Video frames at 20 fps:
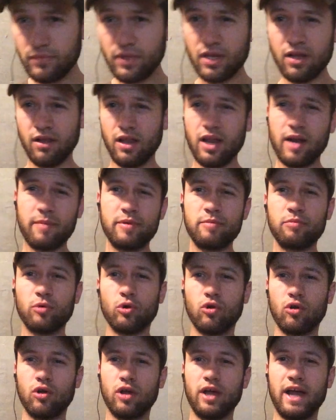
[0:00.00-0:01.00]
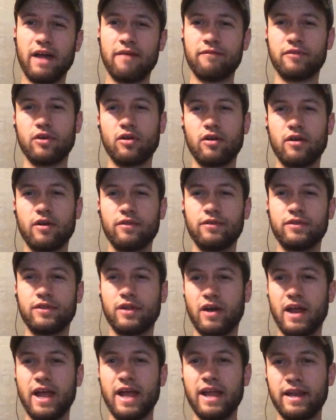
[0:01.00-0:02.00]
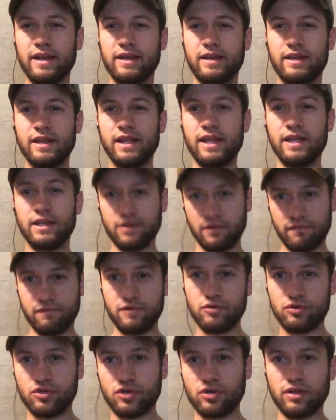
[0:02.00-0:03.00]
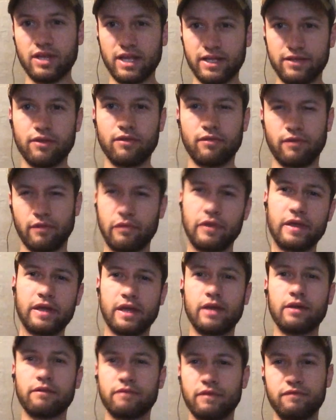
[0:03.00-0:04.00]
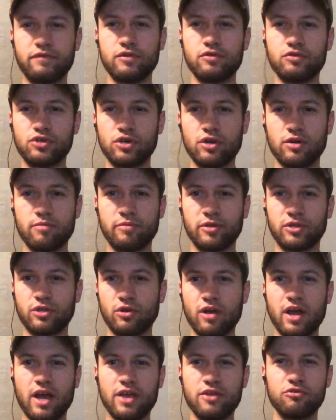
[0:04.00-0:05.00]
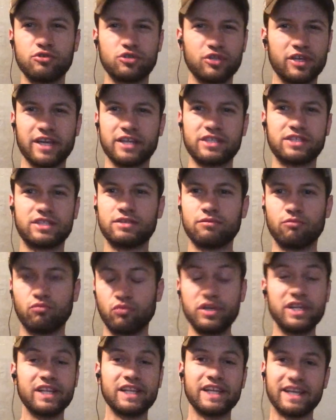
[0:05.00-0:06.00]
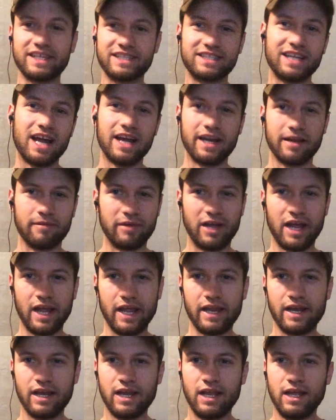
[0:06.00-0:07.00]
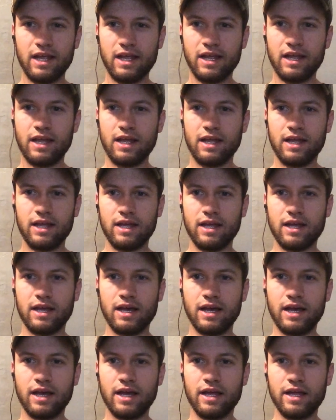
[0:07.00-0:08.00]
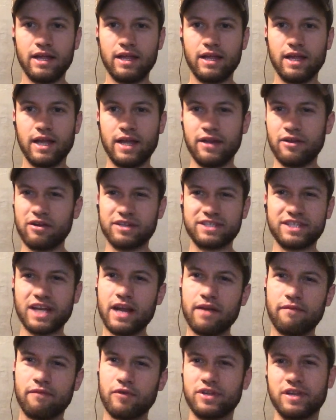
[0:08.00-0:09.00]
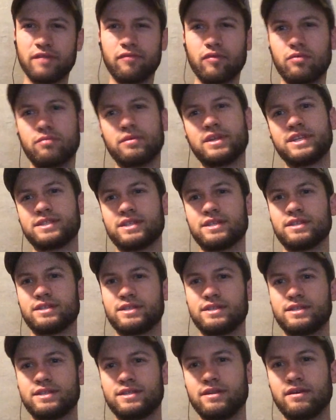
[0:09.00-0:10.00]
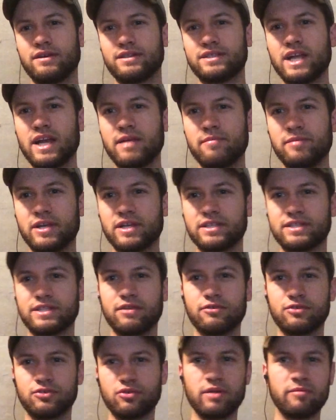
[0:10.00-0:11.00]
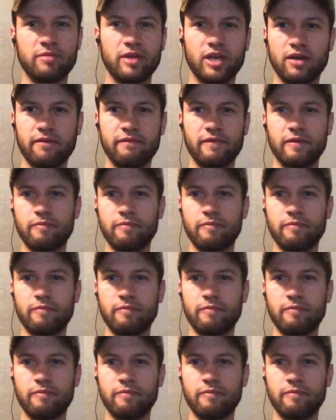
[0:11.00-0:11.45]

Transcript: A lot of people have their head in the future, like they're thinking of the future, but they're not usually really excited by it. And they're excited for different reasons. They're excited because they're dreaming of